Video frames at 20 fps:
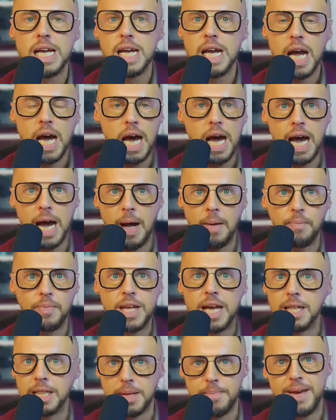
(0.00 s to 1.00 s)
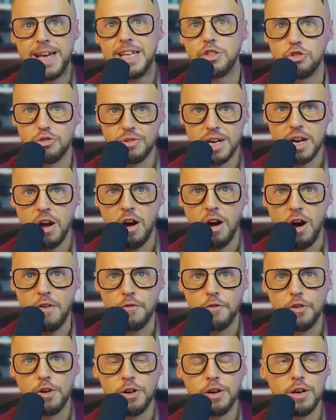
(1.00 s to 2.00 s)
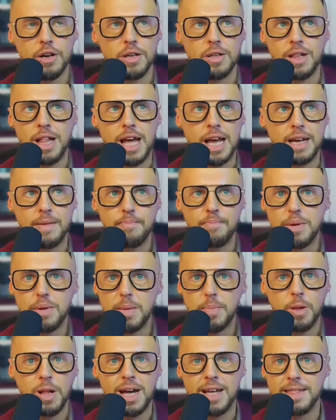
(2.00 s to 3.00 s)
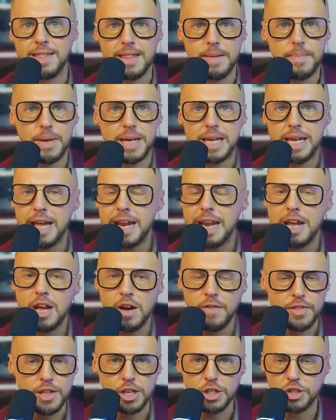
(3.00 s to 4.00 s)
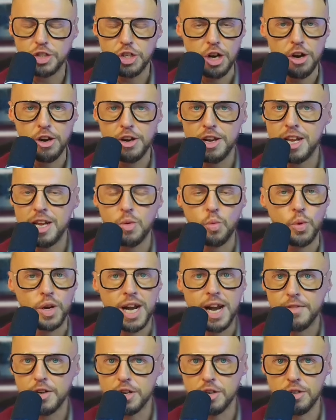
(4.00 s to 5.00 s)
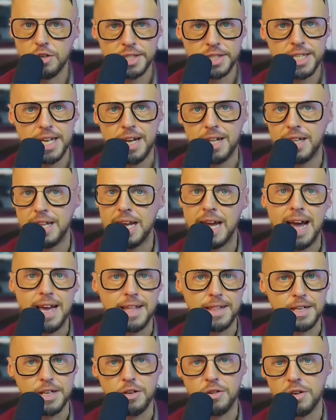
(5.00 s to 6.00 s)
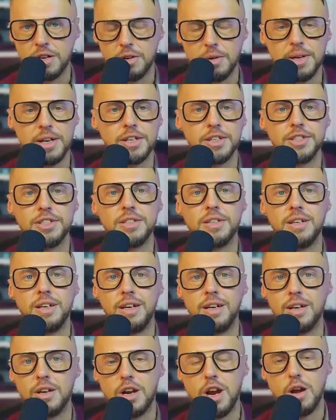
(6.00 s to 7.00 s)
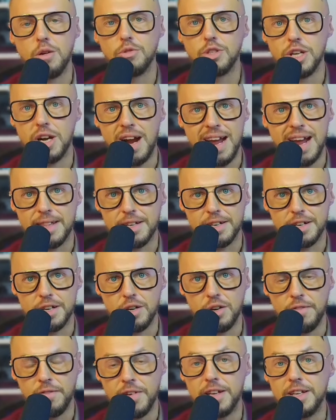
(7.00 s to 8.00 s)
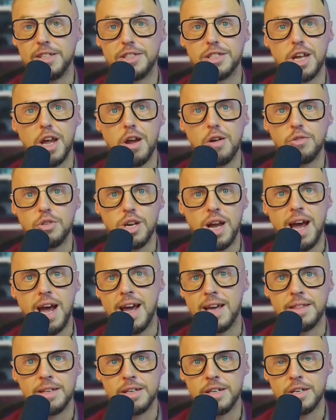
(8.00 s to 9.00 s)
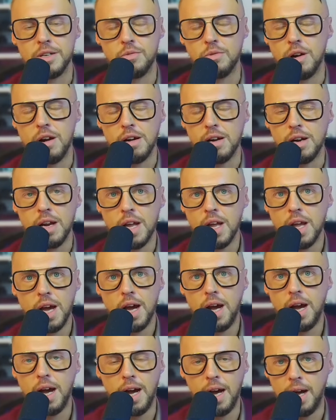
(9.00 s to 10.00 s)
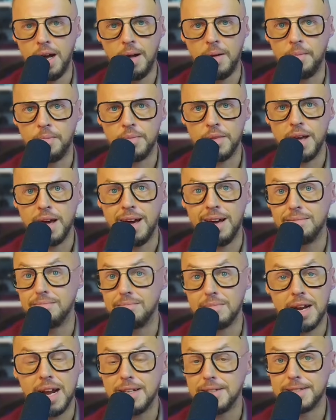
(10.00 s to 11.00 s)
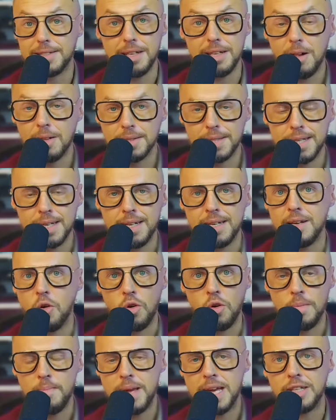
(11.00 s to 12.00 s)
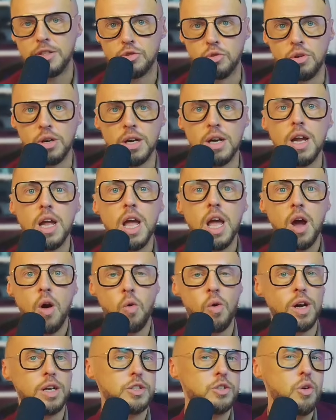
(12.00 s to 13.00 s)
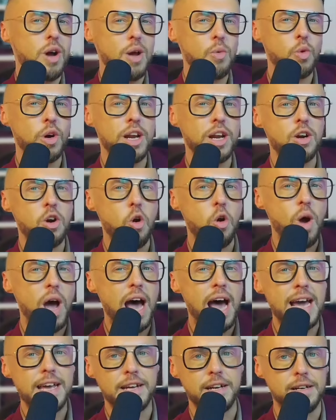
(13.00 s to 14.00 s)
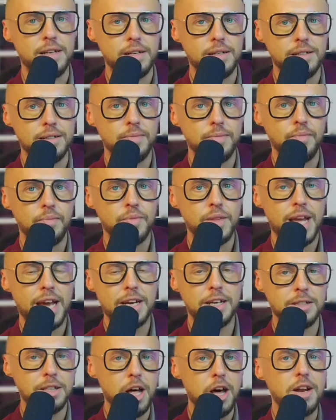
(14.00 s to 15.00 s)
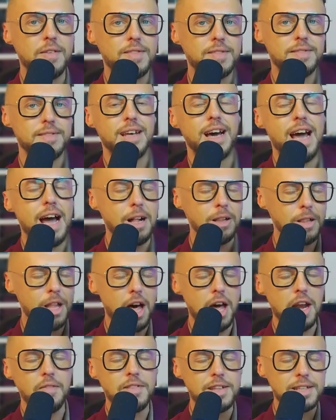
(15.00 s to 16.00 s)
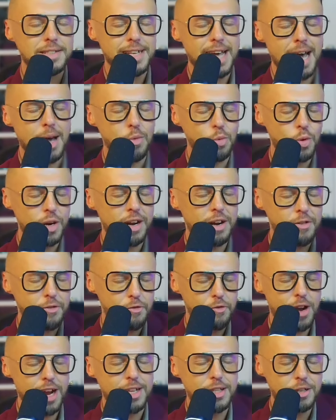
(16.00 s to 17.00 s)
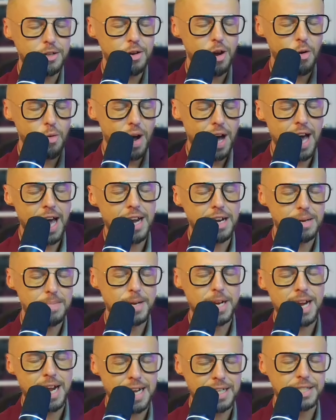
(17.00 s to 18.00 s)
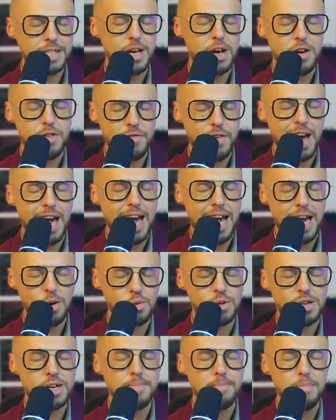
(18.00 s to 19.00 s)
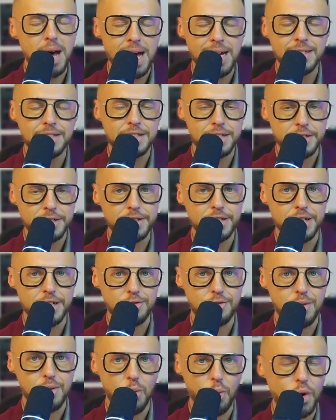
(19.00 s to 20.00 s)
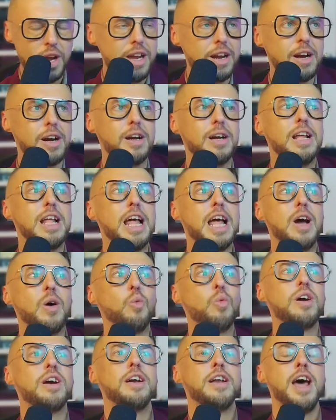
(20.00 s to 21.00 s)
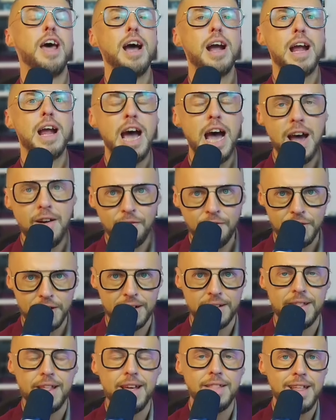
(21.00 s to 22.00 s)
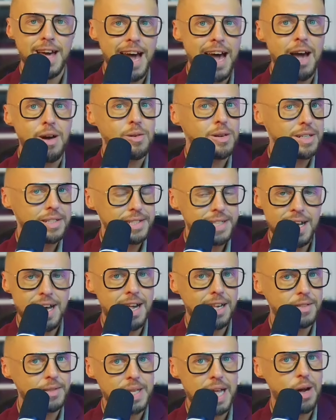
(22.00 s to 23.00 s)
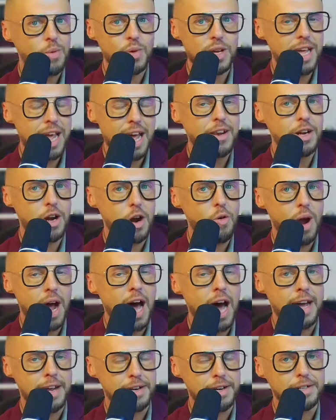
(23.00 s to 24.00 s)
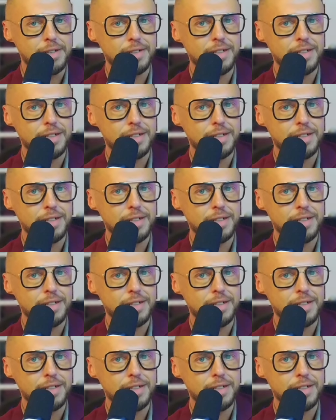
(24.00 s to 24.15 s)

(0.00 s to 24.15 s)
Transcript: Um, elementary offer, like people at the beginning of their journey, whatever you're selling, either you're a career uh, coach, either you're a fitness coach, either you are um, um, consultant or mentor, or do I want to go higher? And a lot of a lot of the time we are afraid to go higher because of our imposter syndrome. We are we are not confident in ourselves that we can go higher.